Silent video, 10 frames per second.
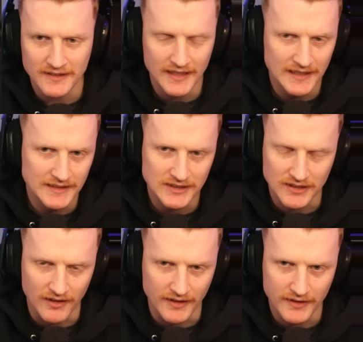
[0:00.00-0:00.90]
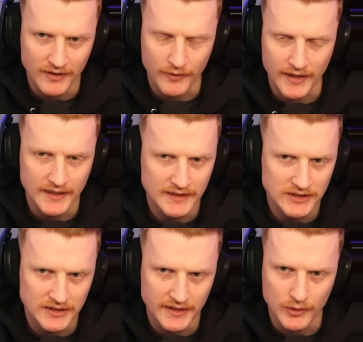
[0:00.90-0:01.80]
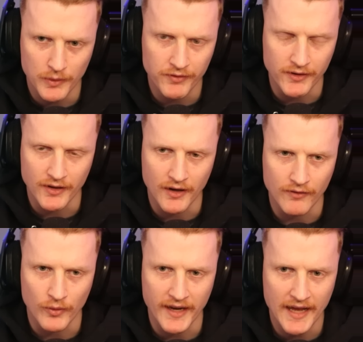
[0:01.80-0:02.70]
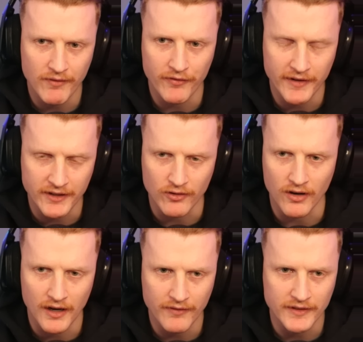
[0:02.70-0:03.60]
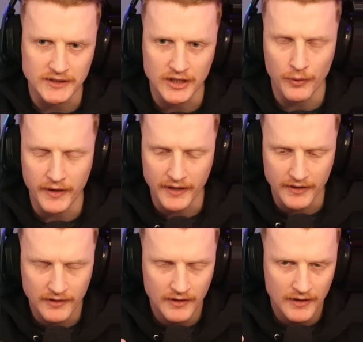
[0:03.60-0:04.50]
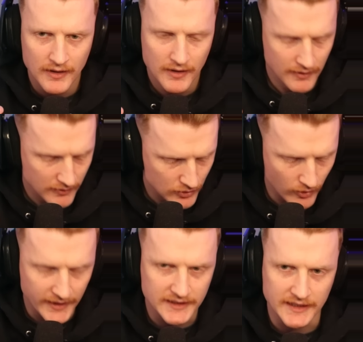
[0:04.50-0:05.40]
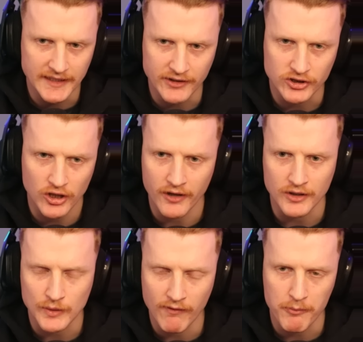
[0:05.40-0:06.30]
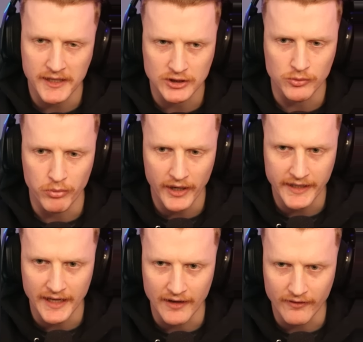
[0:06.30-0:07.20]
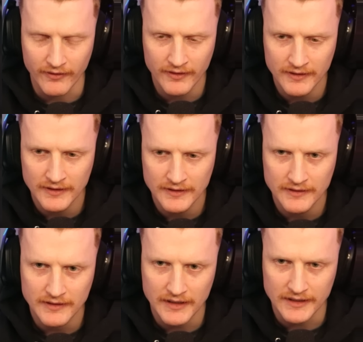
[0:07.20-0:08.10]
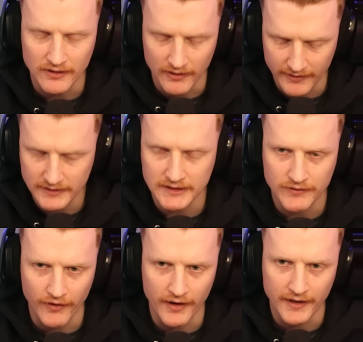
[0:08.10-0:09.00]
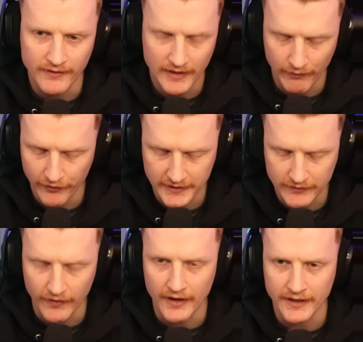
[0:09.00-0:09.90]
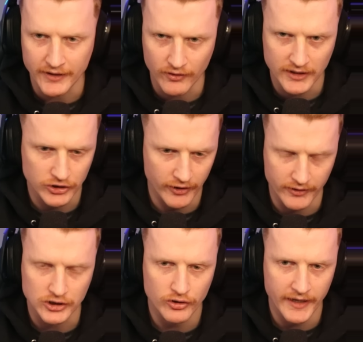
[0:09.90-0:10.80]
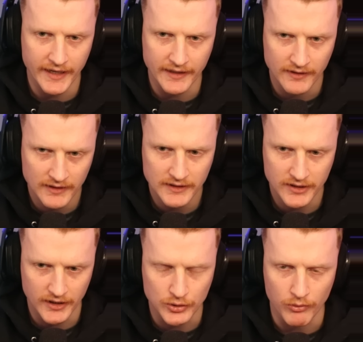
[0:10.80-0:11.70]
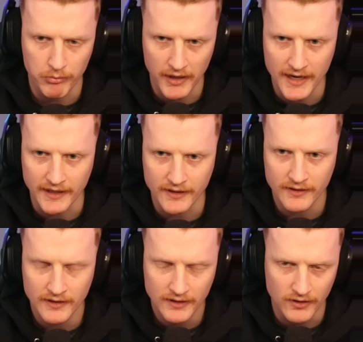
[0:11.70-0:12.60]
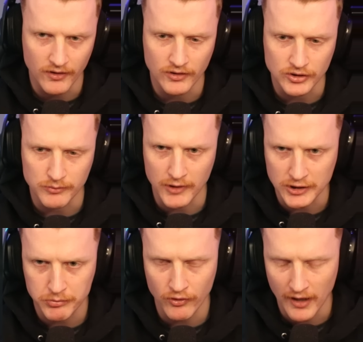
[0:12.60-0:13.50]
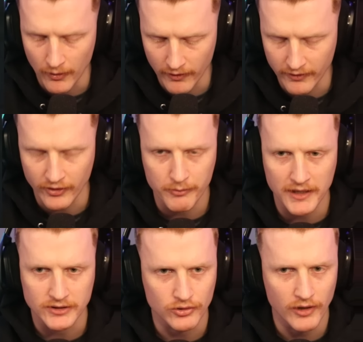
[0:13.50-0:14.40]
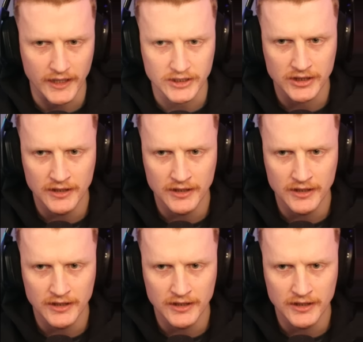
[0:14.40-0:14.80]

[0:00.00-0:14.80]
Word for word: That is just like, you know, that it's just the equivalent of when everything in your life is going crazy and you're trying not to have a mental breakdown and you're like, this is fine, everything's fine, and you're literally on a train tied to a plank going 100 miles per hour and you're about to crash.